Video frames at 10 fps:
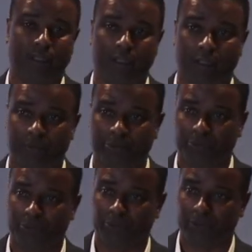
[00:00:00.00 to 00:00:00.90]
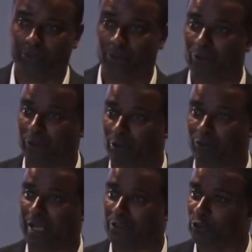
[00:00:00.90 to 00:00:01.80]
um, we won't
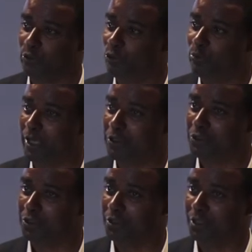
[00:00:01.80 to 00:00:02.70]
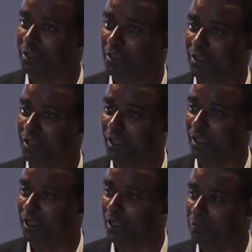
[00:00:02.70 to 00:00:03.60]
harass you too much. Mm-hmm.
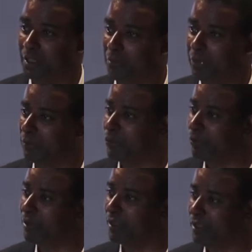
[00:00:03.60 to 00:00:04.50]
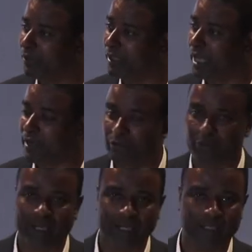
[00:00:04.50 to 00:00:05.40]
Um, but we believe that
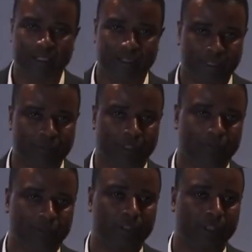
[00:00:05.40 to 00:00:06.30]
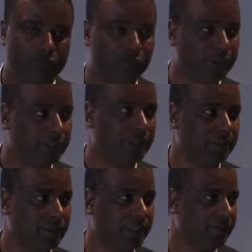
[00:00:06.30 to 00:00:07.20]
everybody in every, every country can,
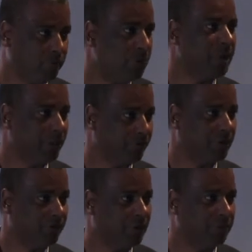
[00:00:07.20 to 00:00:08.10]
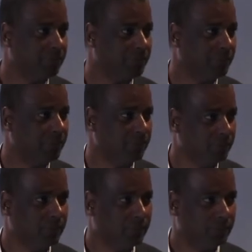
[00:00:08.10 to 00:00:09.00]
can actually benefit from,
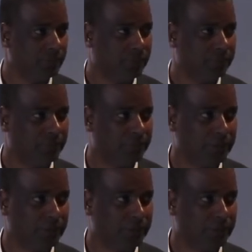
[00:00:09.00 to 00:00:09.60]
from